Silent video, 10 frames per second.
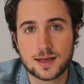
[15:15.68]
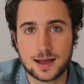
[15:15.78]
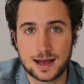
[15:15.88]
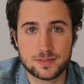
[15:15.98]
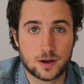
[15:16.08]

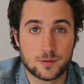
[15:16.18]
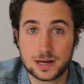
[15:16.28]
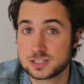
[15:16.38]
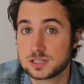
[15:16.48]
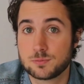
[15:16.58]
and our
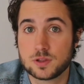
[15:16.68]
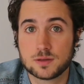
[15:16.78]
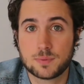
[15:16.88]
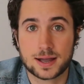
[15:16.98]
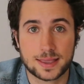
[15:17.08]
relationship with the
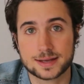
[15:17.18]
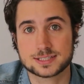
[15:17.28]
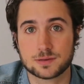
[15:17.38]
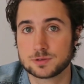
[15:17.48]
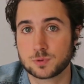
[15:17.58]
banking and
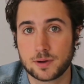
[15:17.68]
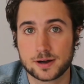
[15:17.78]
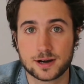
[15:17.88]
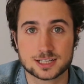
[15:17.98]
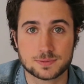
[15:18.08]
service
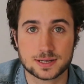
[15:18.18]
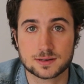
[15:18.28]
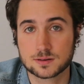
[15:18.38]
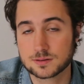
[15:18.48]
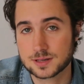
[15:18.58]
provider has been
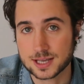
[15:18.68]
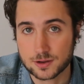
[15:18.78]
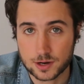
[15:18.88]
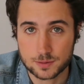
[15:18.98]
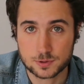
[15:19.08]

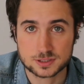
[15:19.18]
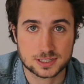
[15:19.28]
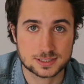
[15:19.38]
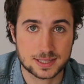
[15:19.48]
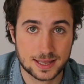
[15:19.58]
incredible
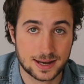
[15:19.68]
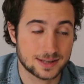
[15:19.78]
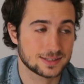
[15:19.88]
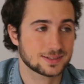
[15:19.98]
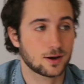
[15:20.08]
since then.
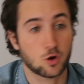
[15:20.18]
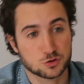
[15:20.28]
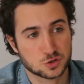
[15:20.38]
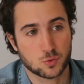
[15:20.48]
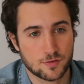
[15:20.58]
And
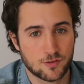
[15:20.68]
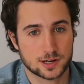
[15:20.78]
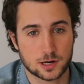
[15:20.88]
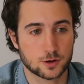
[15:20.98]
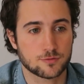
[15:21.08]
also we found
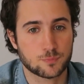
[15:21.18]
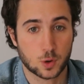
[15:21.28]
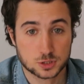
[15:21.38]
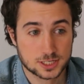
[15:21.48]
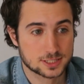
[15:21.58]
a lot of
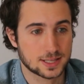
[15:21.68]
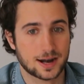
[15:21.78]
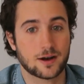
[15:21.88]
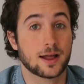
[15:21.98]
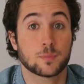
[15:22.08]
processes that
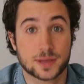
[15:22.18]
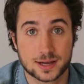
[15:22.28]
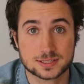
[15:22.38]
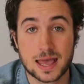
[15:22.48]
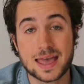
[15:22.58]
are helping
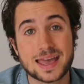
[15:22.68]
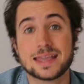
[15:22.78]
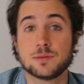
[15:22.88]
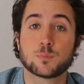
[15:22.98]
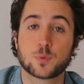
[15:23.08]
us
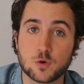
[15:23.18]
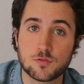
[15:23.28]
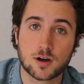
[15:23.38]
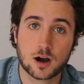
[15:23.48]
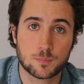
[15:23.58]
improve
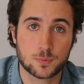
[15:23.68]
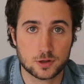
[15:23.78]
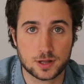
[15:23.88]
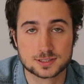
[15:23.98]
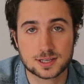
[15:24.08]
our
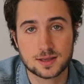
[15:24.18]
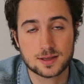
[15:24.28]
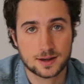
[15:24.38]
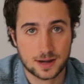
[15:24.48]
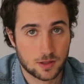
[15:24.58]
product
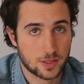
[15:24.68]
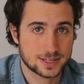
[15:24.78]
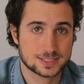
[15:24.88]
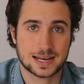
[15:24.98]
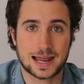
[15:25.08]
now that
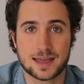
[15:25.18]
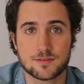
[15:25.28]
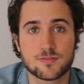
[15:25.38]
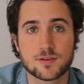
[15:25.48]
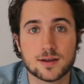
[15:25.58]
it's live,
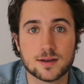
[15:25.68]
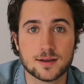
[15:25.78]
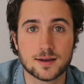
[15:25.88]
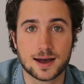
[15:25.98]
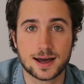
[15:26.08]

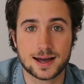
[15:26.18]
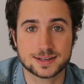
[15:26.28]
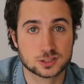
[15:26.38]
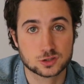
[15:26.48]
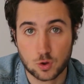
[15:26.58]

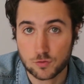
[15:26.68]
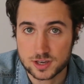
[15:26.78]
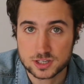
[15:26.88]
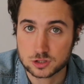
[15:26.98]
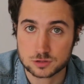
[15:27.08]
and solve
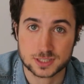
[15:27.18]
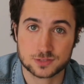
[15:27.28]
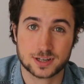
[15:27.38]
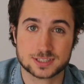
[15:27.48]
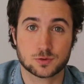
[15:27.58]
issues much
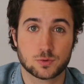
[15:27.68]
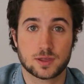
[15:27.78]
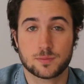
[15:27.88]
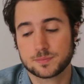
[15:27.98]
faster with them.